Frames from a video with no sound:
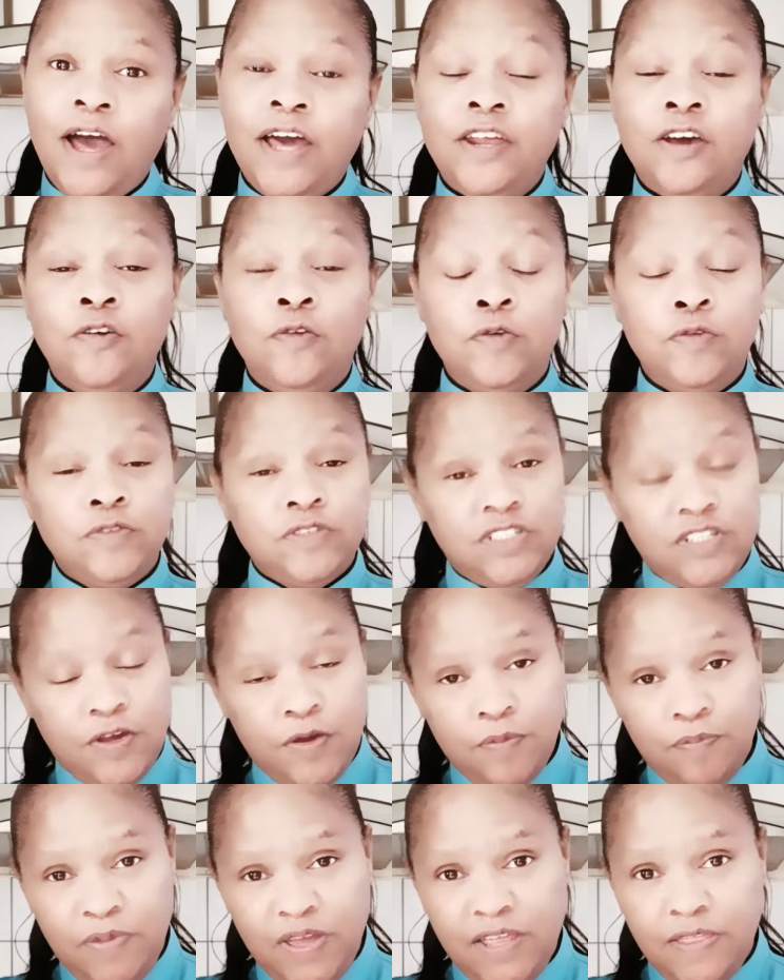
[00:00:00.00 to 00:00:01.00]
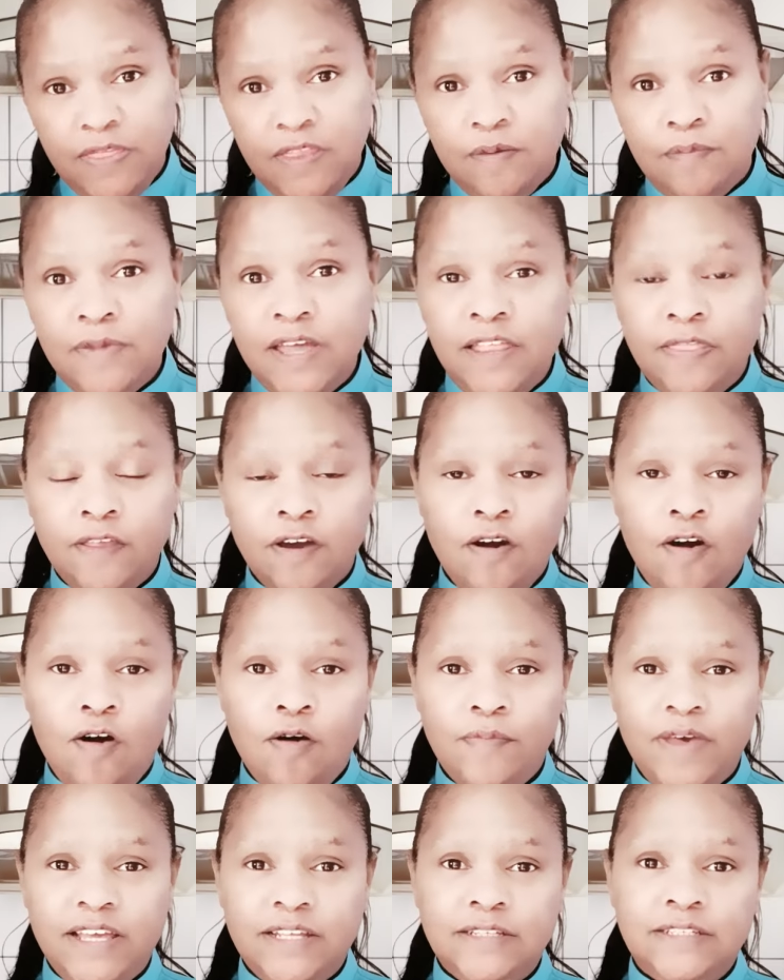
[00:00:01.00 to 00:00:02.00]
and I'll also pin them in the
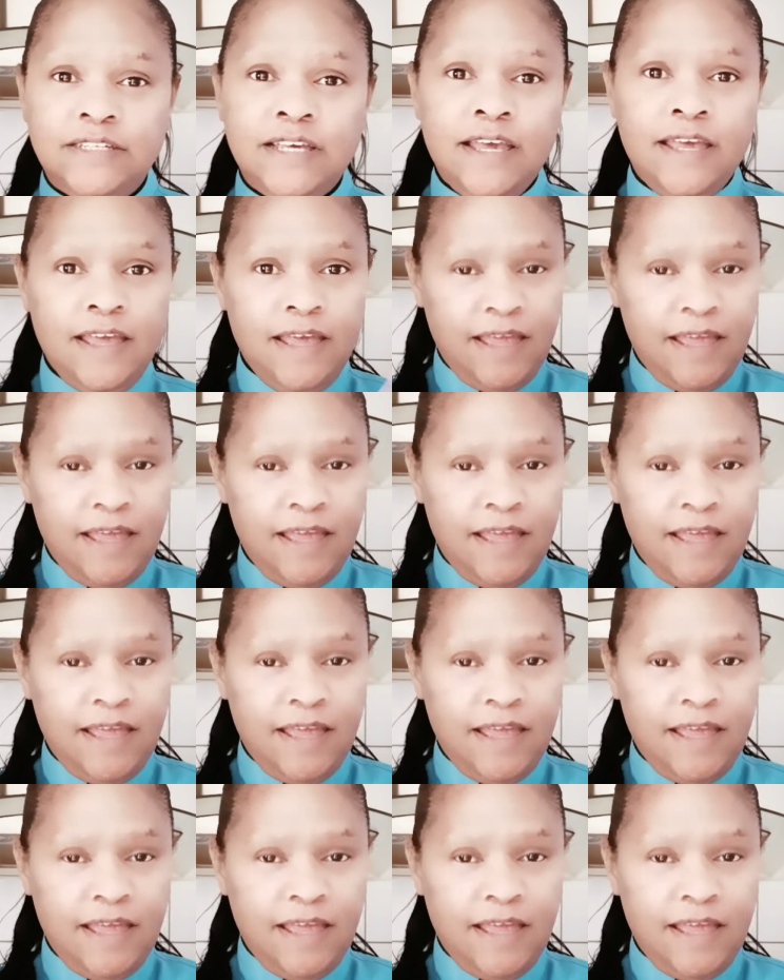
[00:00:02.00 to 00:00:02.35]
comment